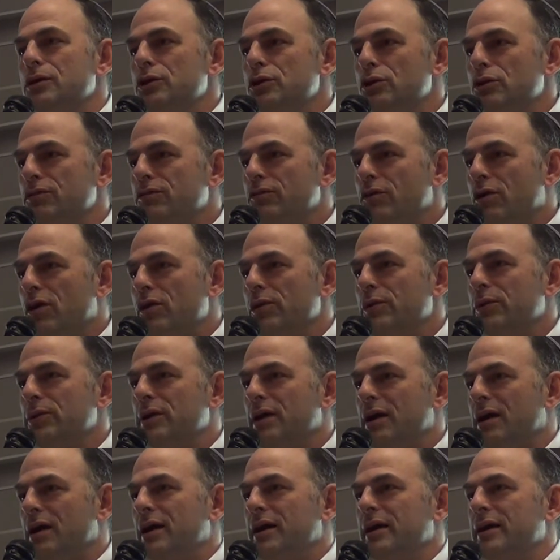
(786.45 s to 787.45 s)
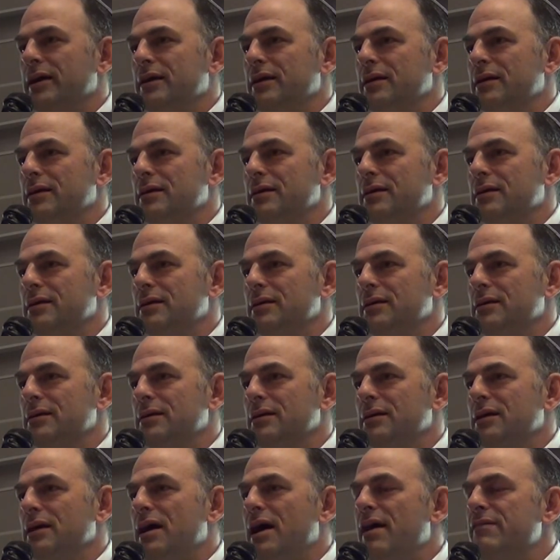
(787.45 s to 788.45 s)
Your father and I
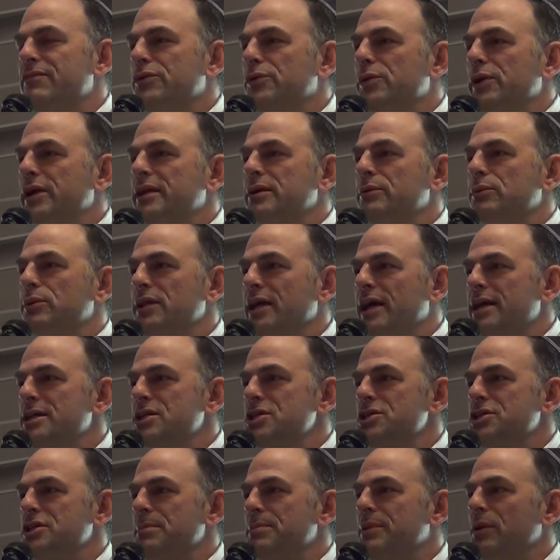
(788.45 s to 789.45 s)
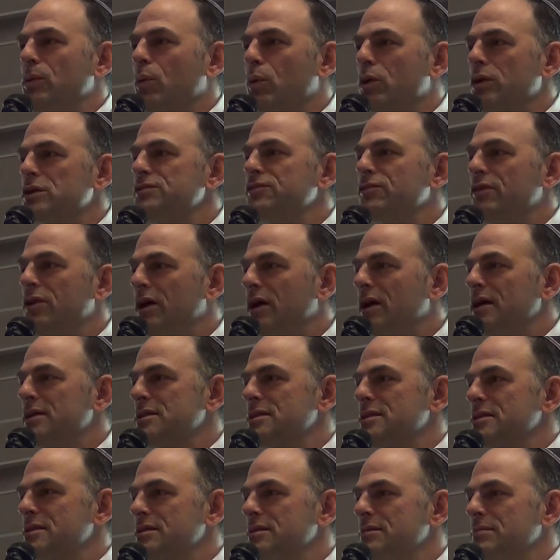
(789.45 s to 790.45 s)
have created a relationship that works for
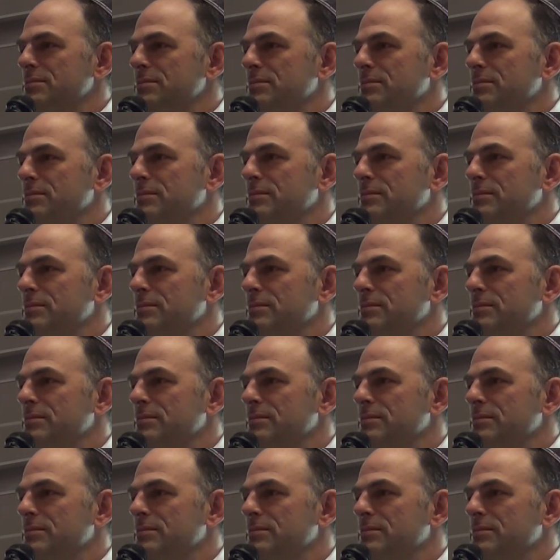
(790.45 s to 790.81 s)
us.